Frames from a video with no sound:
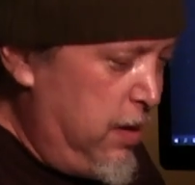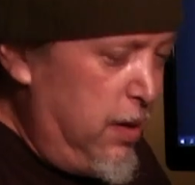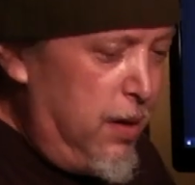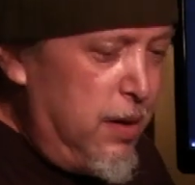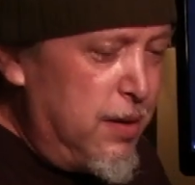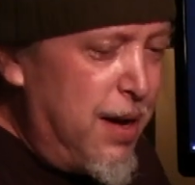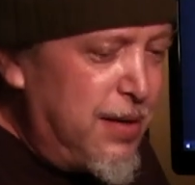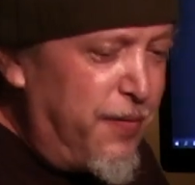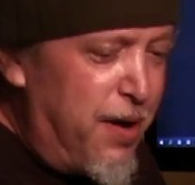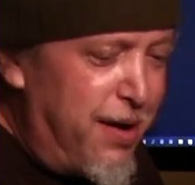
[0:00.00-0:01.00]
So
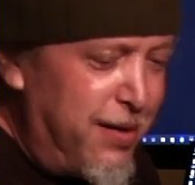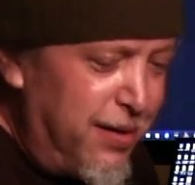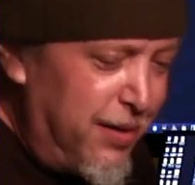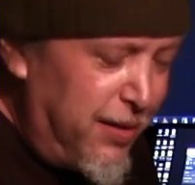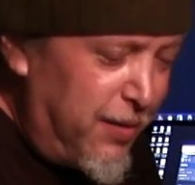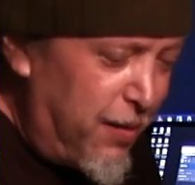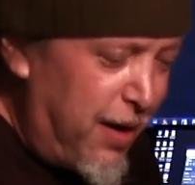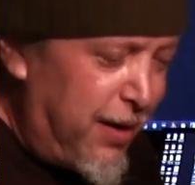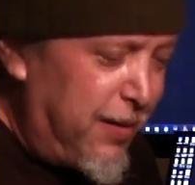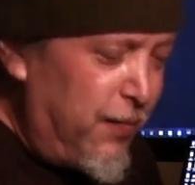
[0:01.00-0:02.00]
that's fun,
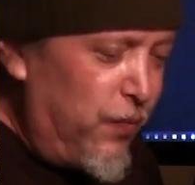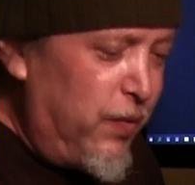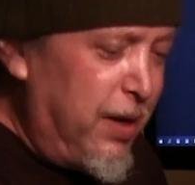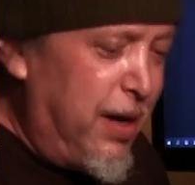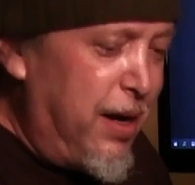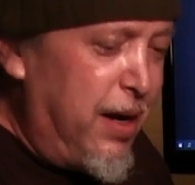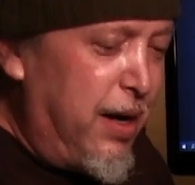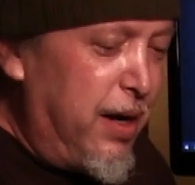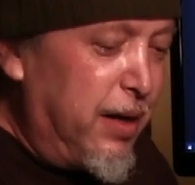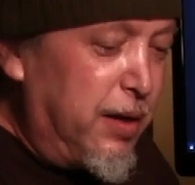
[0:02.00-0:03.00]
right?
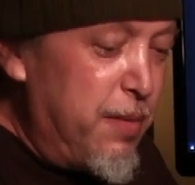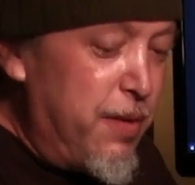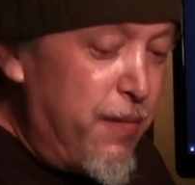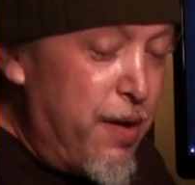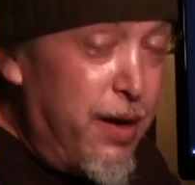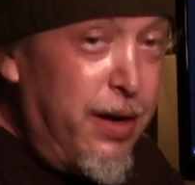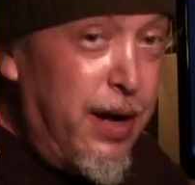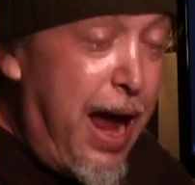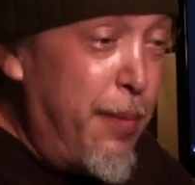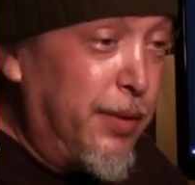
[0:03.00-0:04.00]
And it can be very
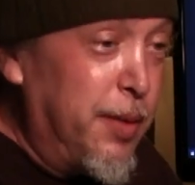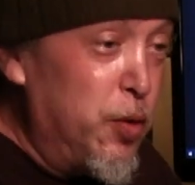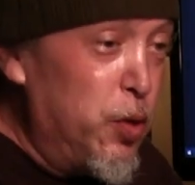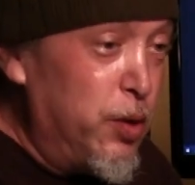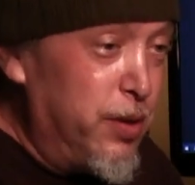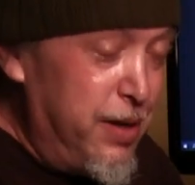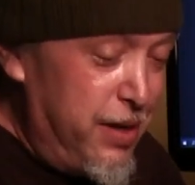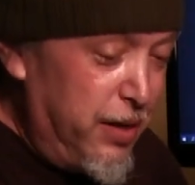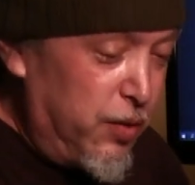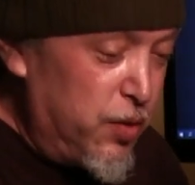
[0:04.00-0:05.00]
applicable
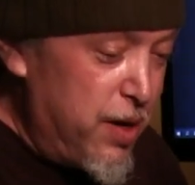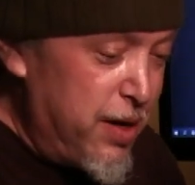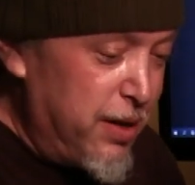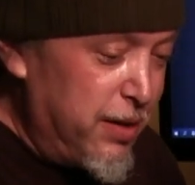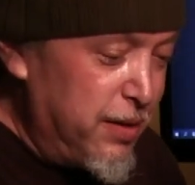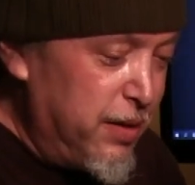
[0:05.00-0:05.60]
in creating.